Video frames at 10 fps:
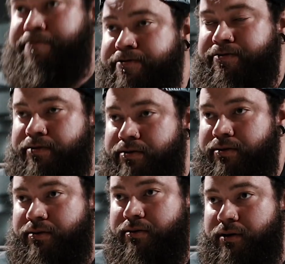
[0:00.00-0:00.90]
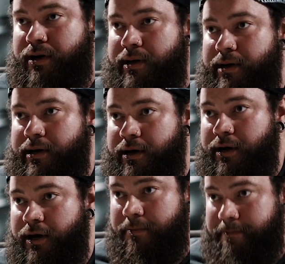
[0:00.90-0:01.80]
overextend
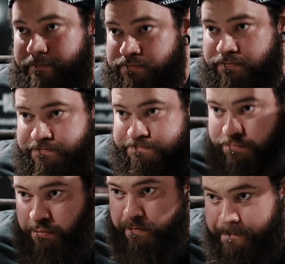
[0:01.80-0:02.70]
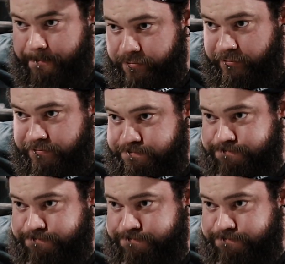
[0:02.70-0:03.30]
and they end up pushing their